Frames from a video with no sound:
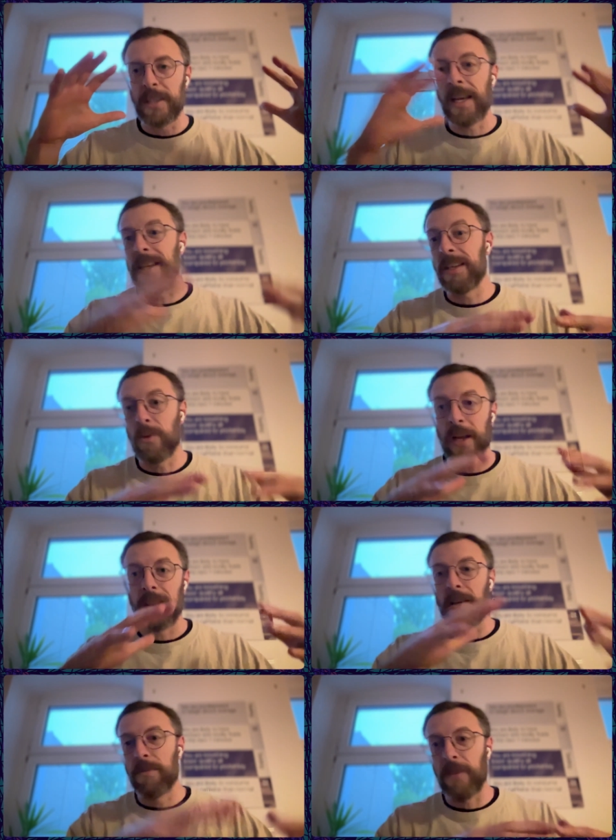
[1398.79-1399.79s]

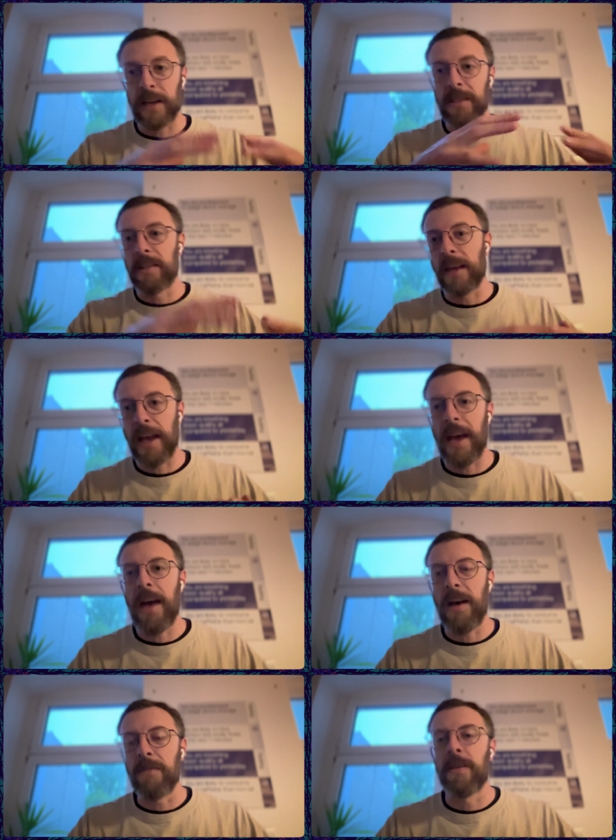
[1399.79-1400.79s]
attenuate the effect that they
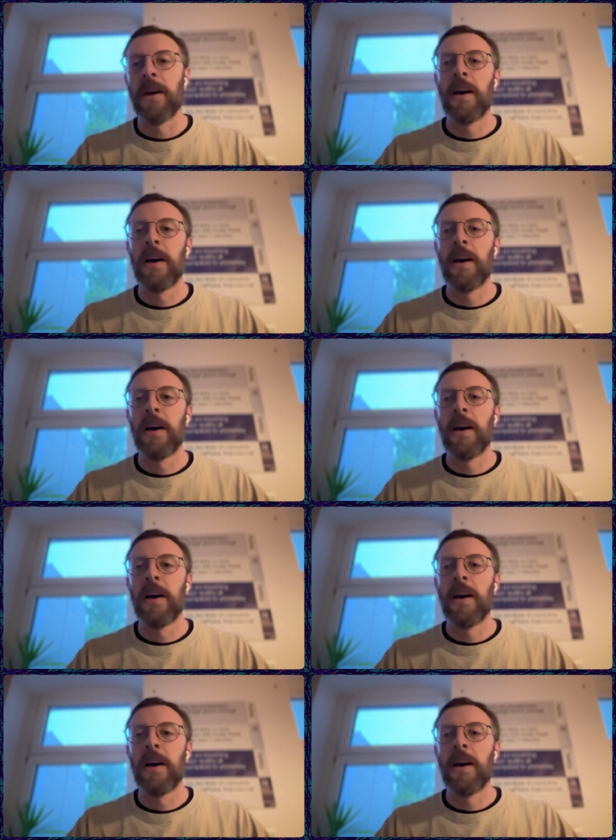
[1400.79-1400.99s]
have.